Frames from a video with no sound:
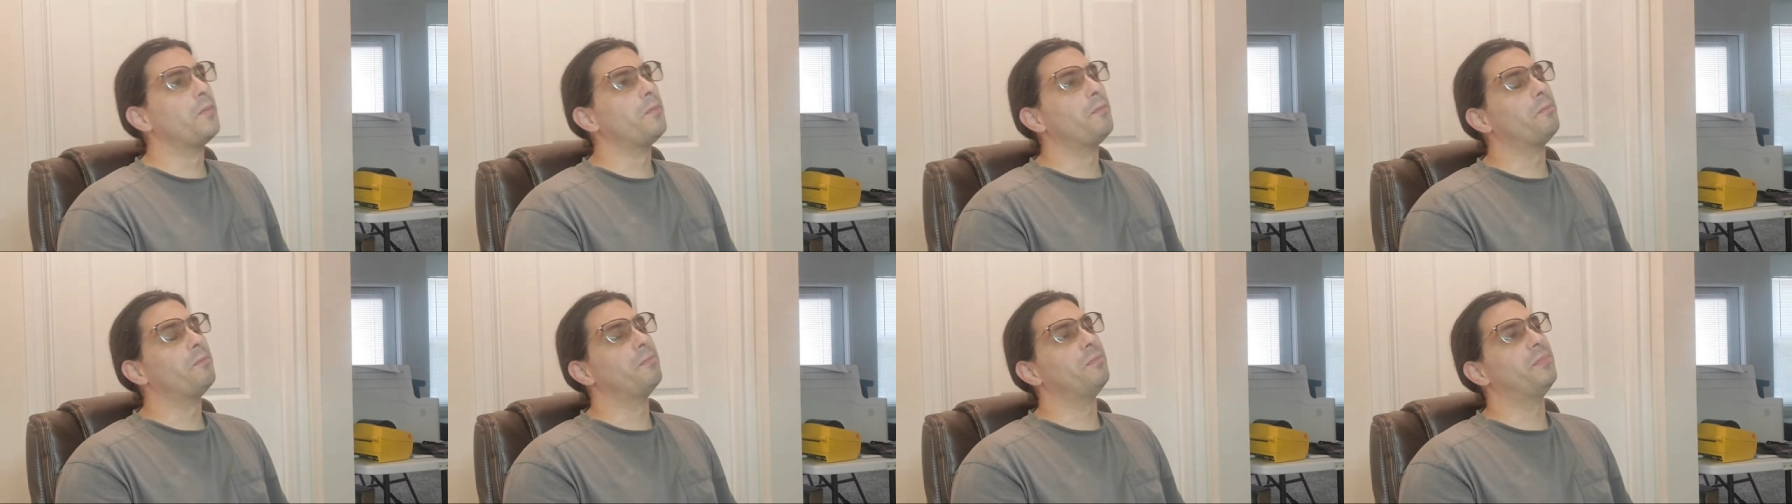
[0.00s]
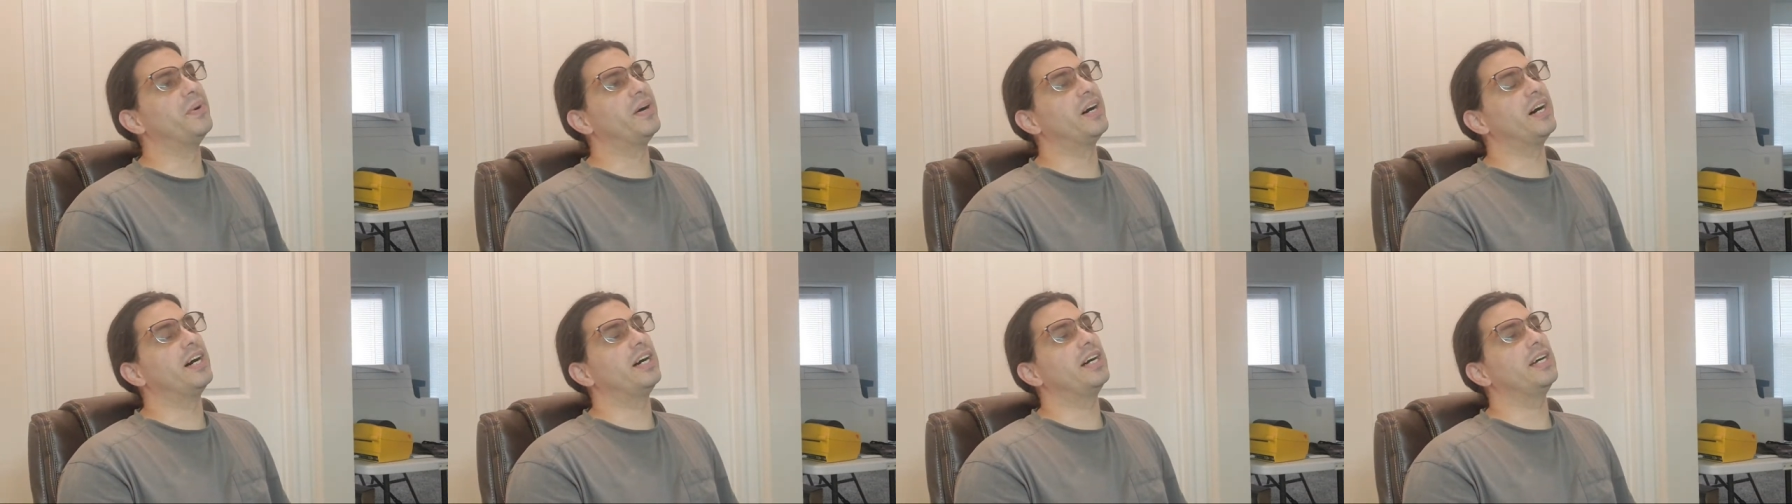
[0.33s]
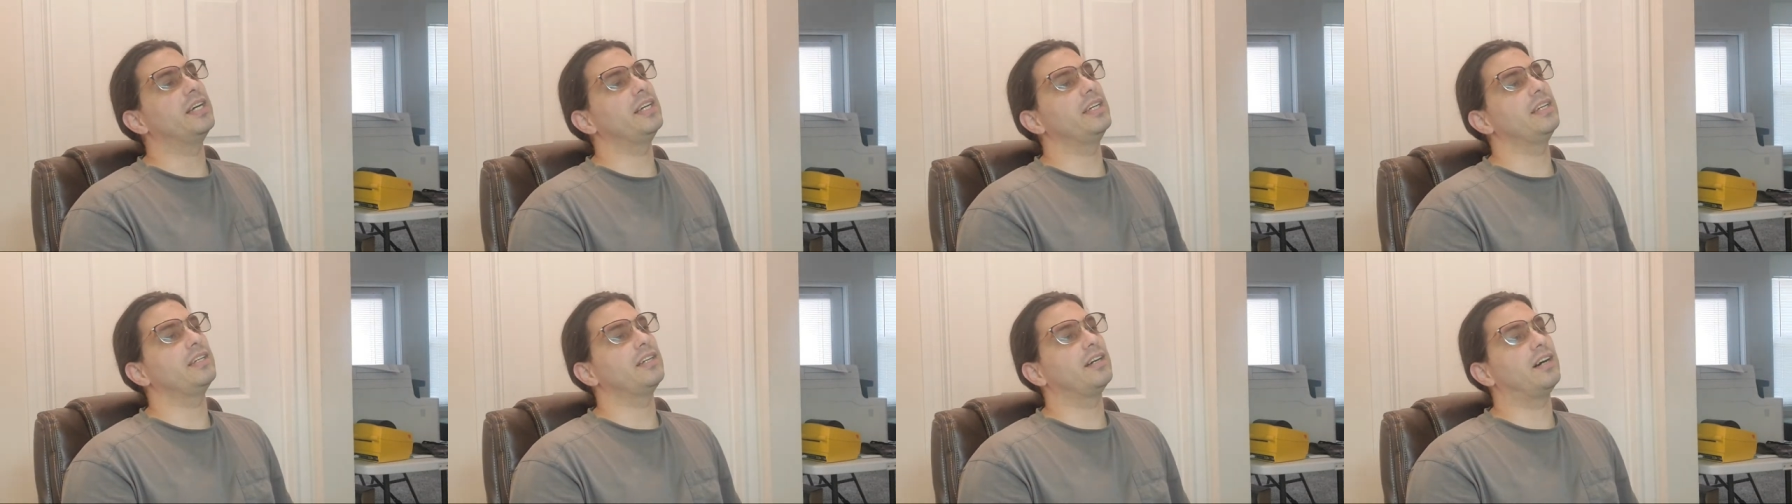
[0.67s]

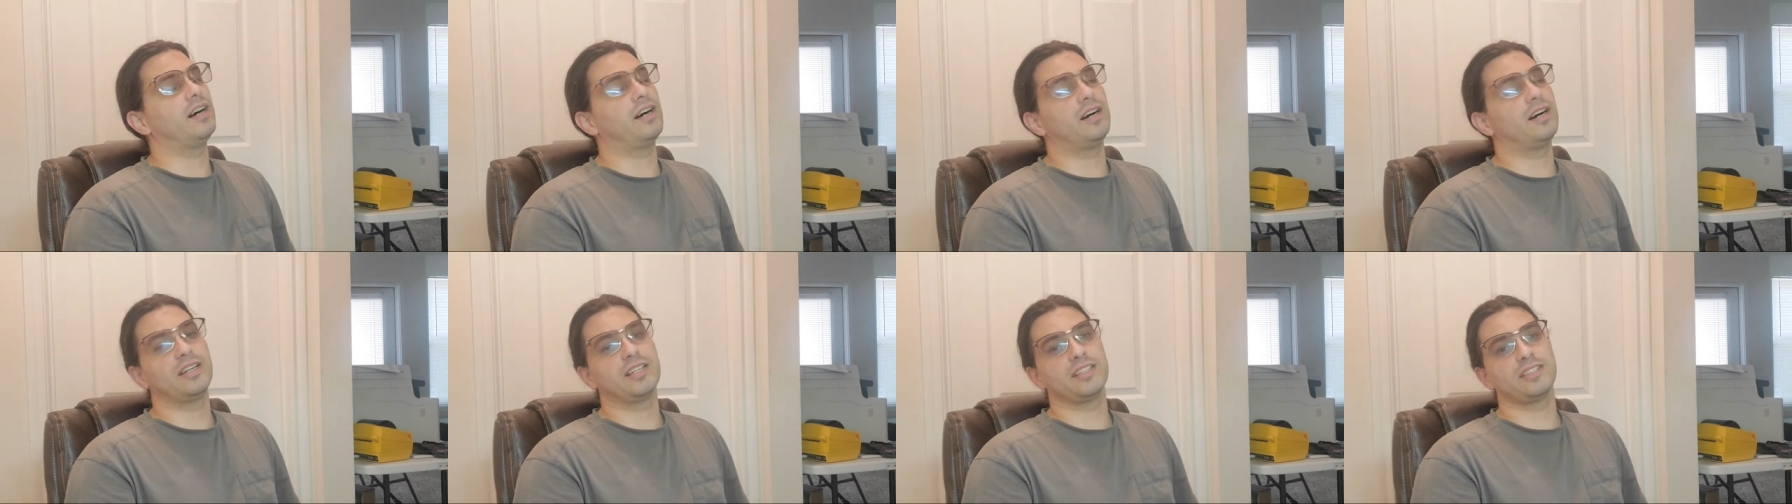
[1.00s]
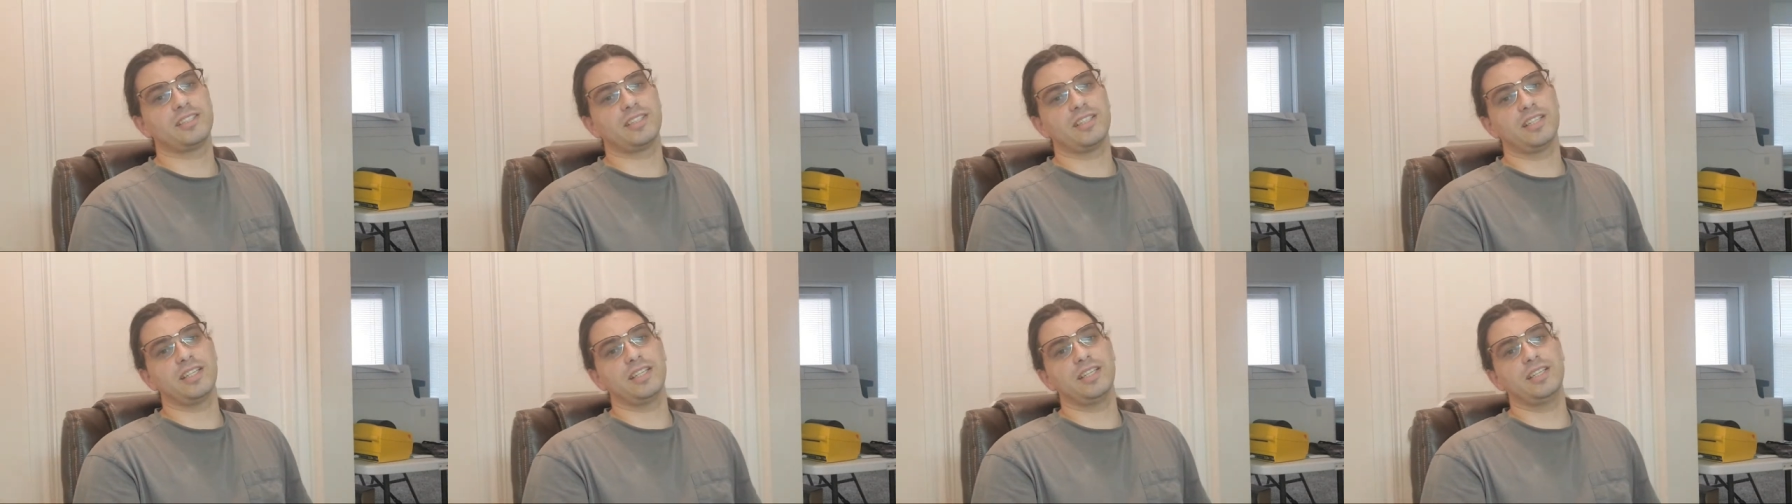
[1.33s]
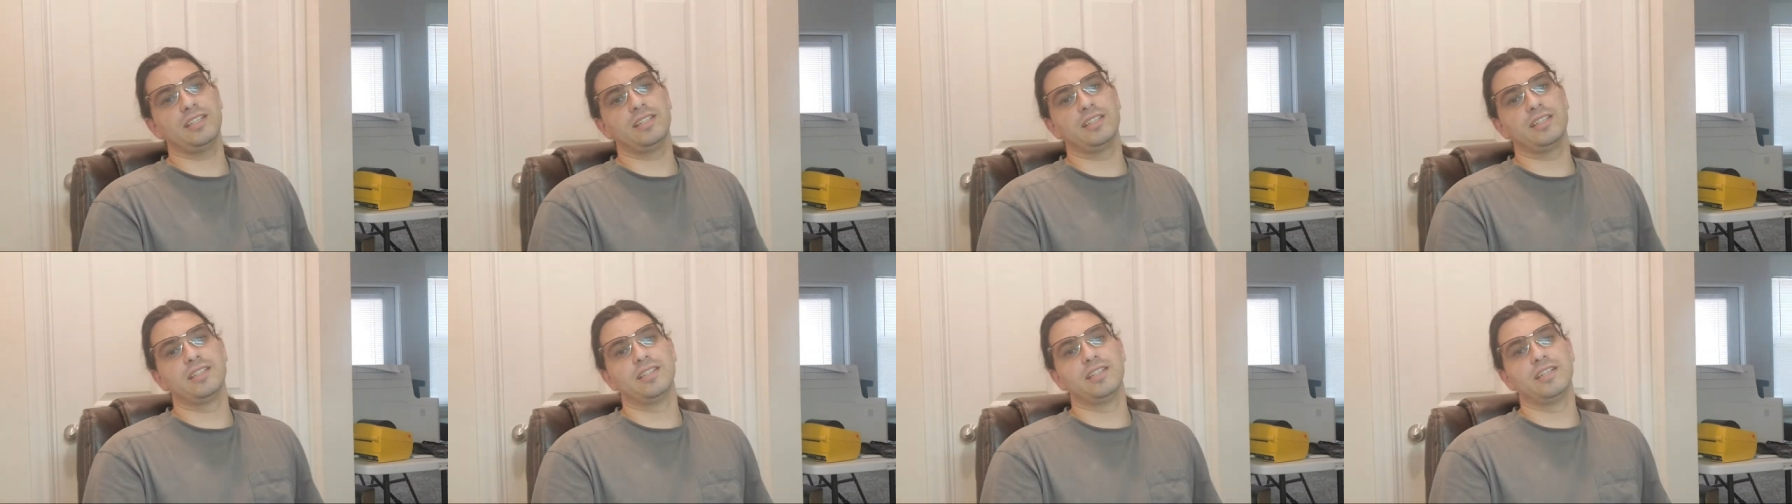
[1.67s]
But
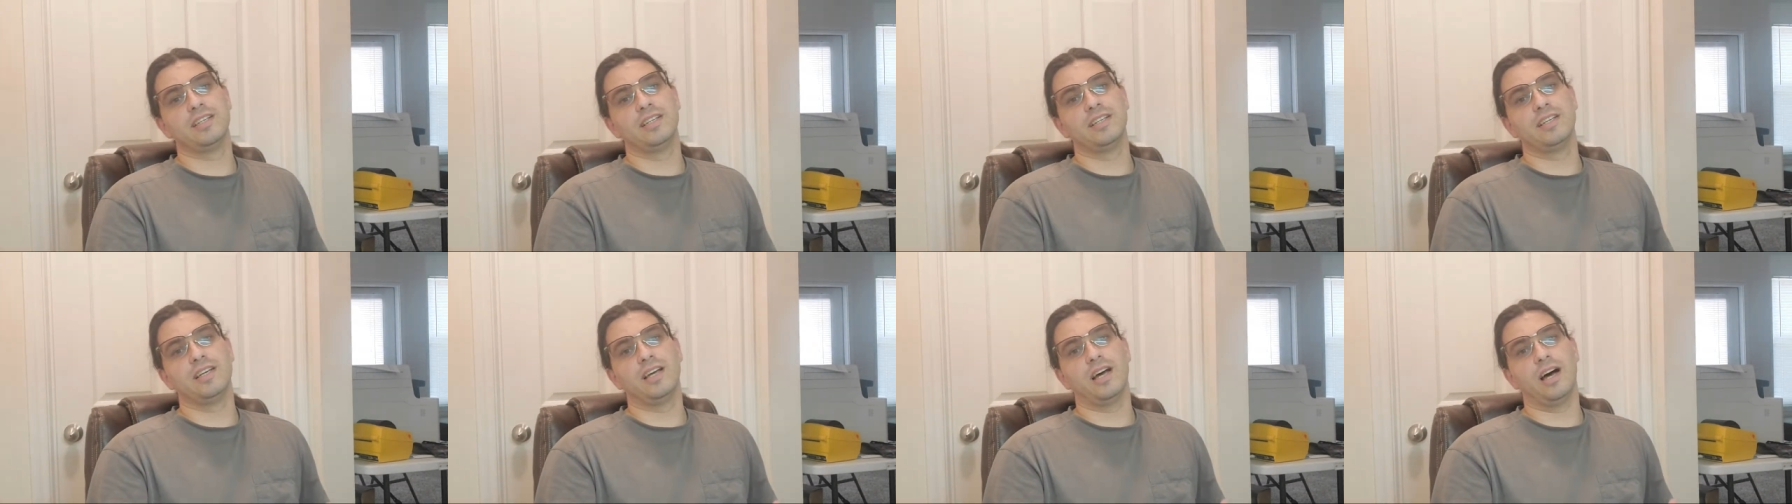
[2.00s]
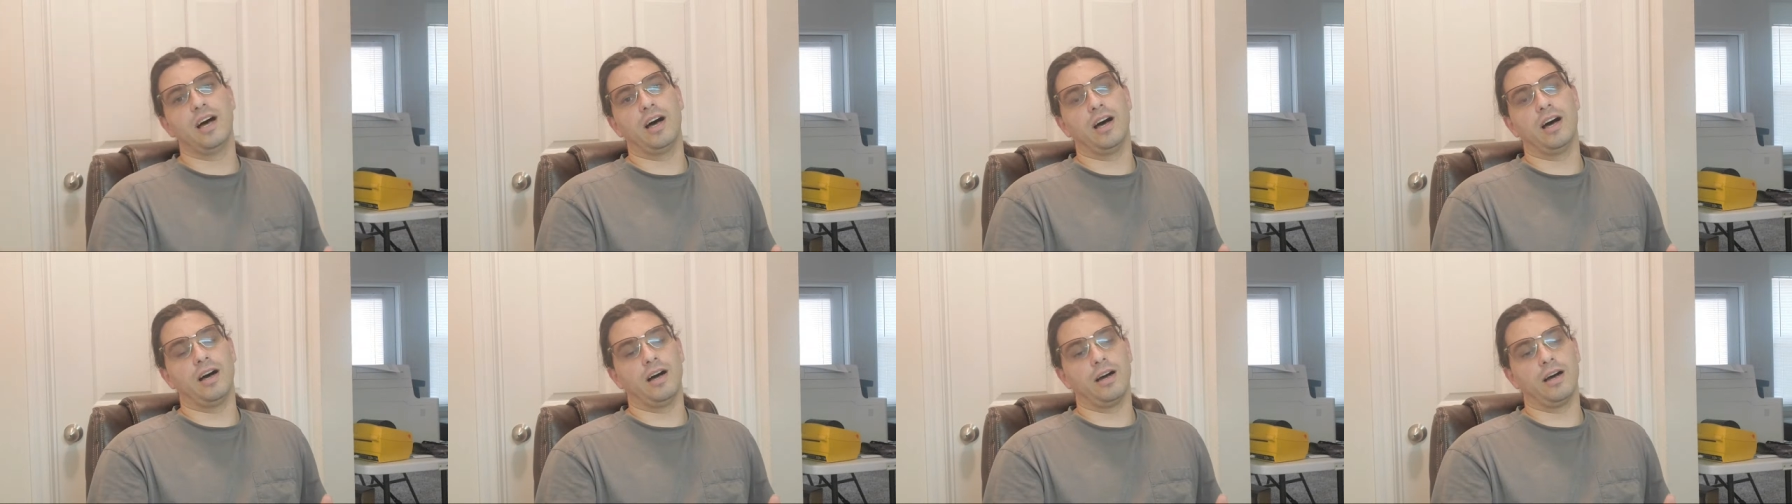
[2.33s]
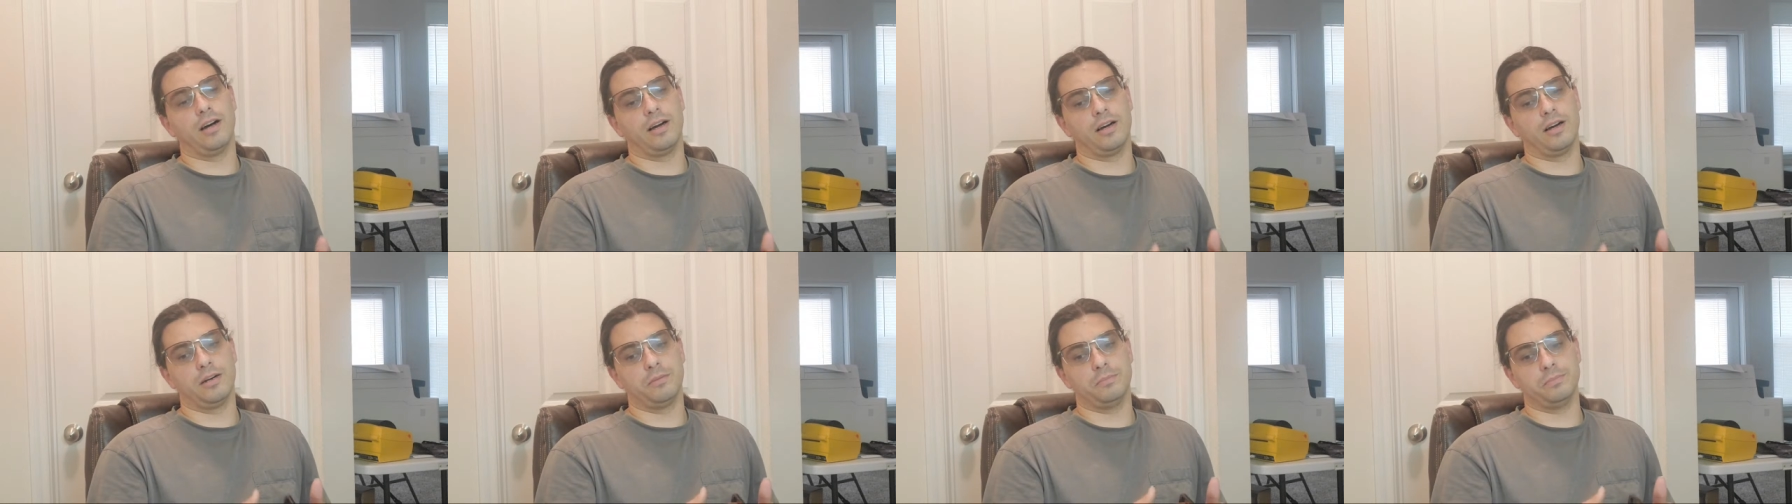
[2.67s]
honestly,
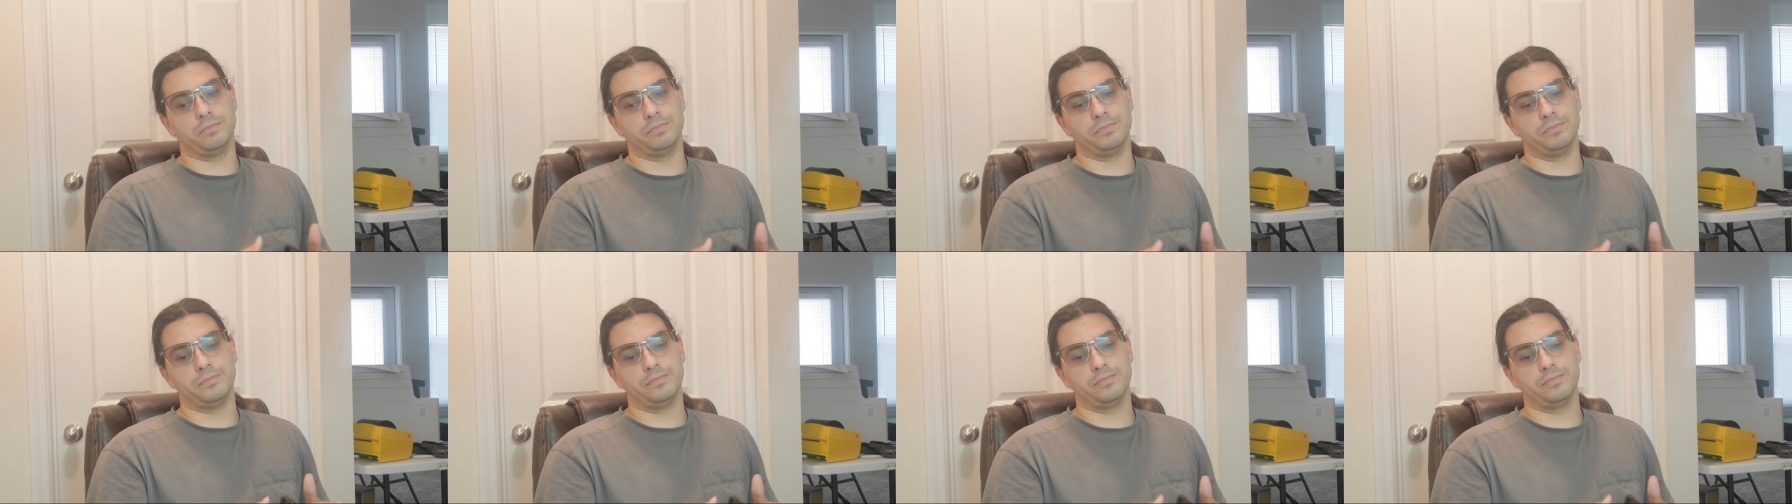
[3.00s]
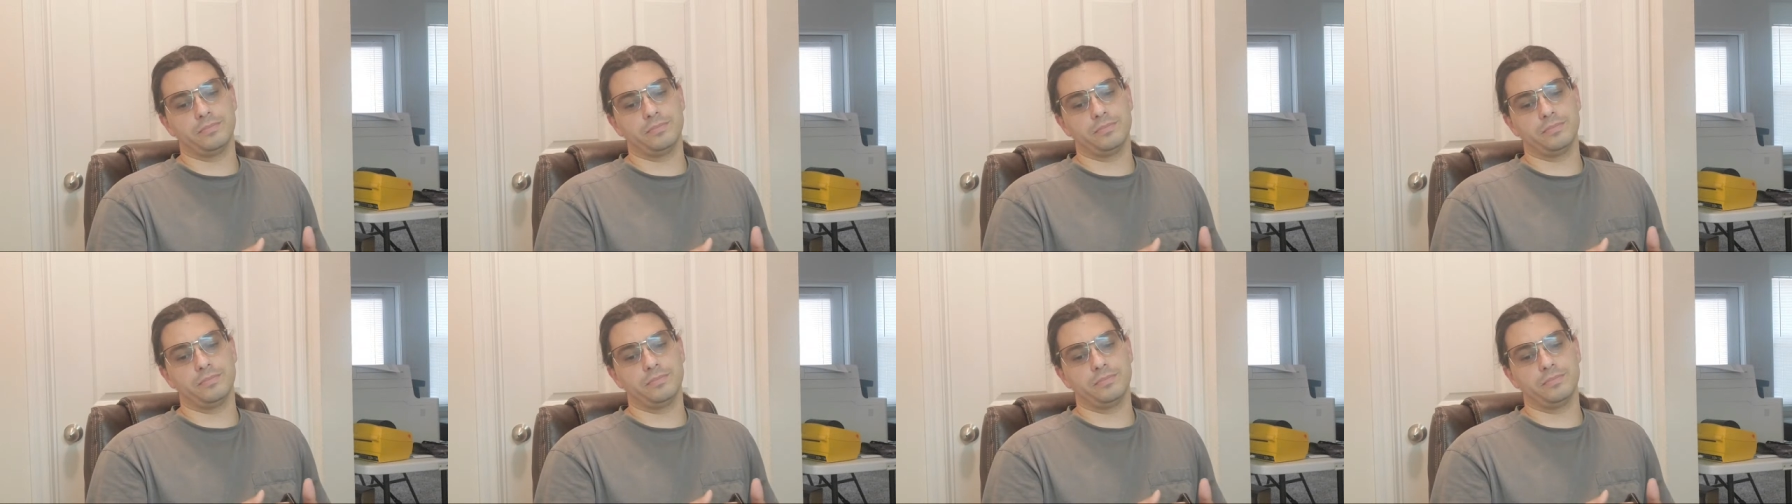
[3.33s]
um,